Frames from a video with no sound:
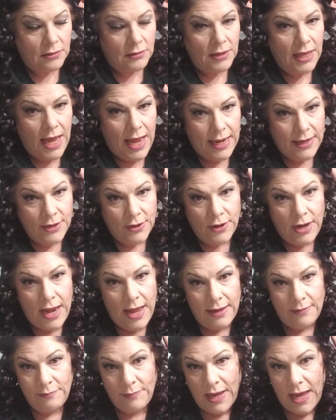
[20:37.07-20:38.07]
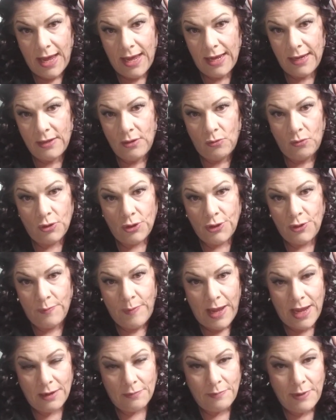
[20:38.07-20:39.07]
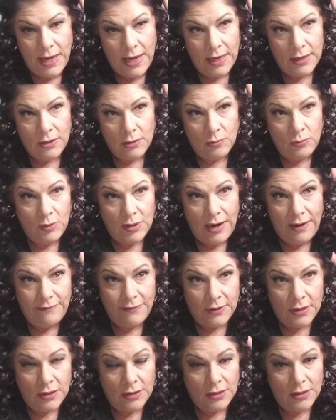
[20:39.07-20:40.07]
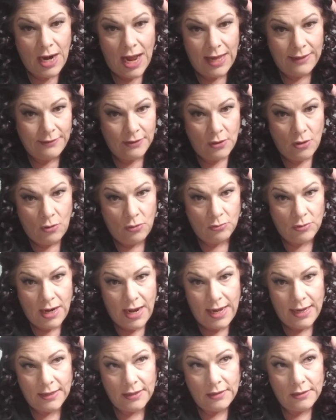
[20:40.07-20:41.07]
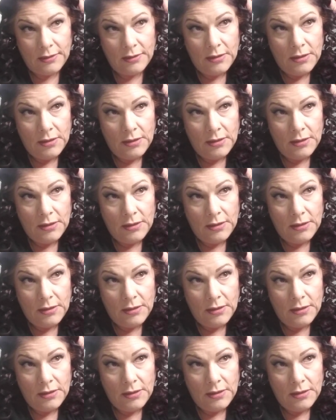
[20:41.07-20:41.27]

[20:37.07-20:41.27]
hang your handbag or your backpack or whatever on the coat rack,